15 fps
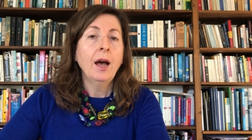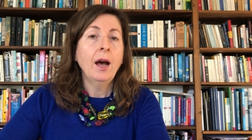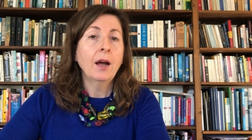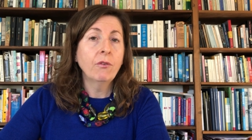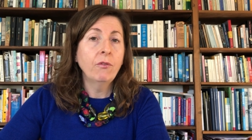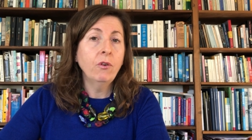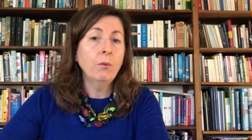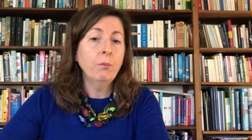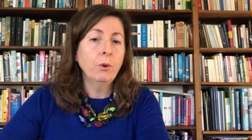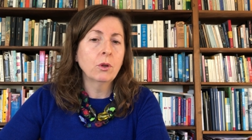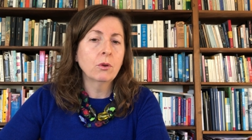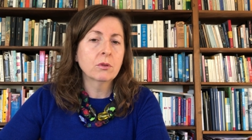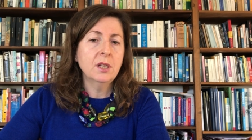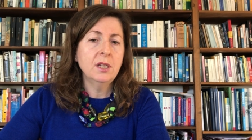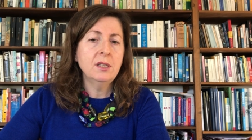And four
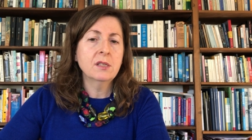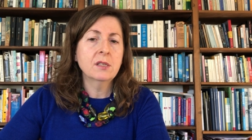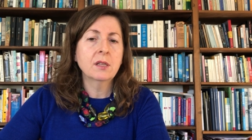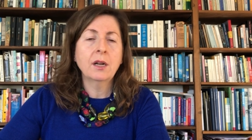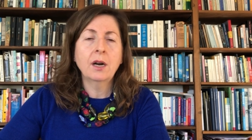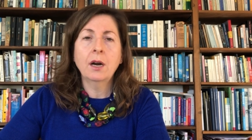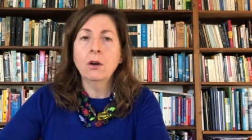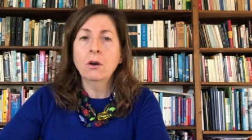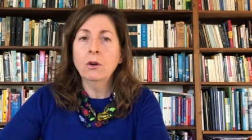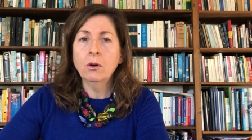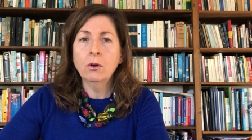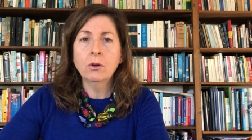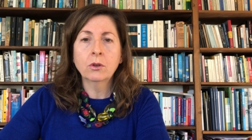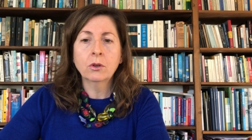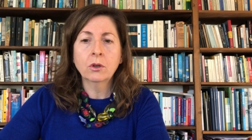pollutants that are no
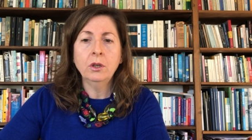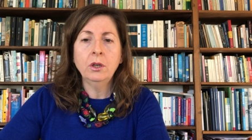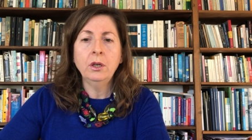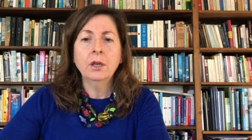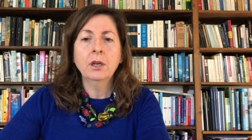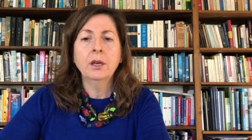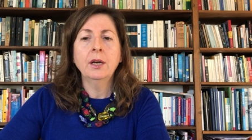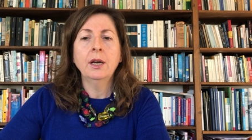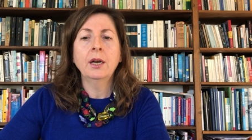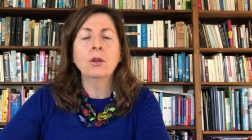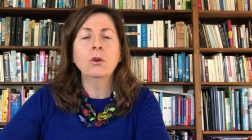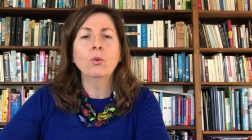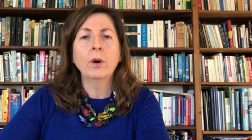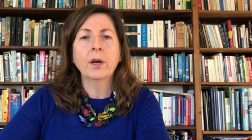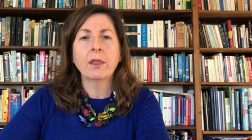longer a
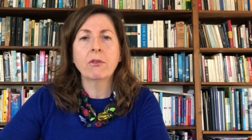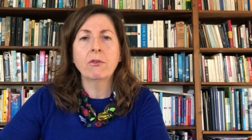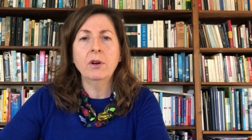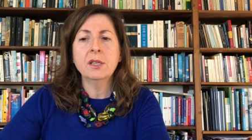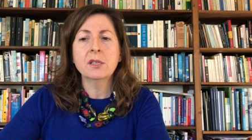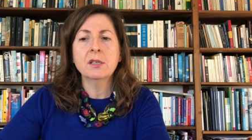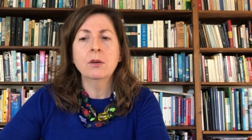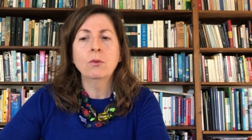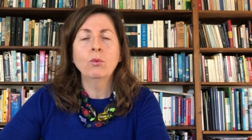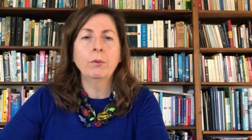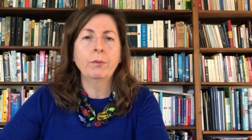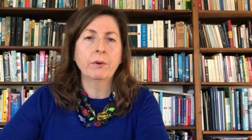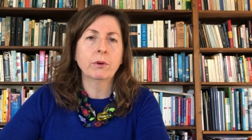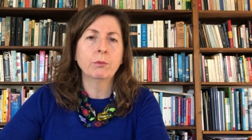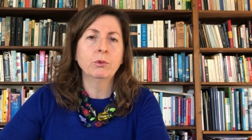new white threat will
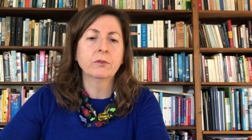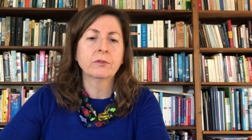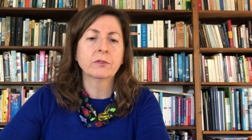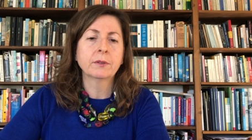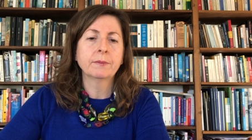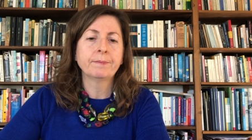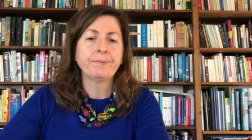be removed.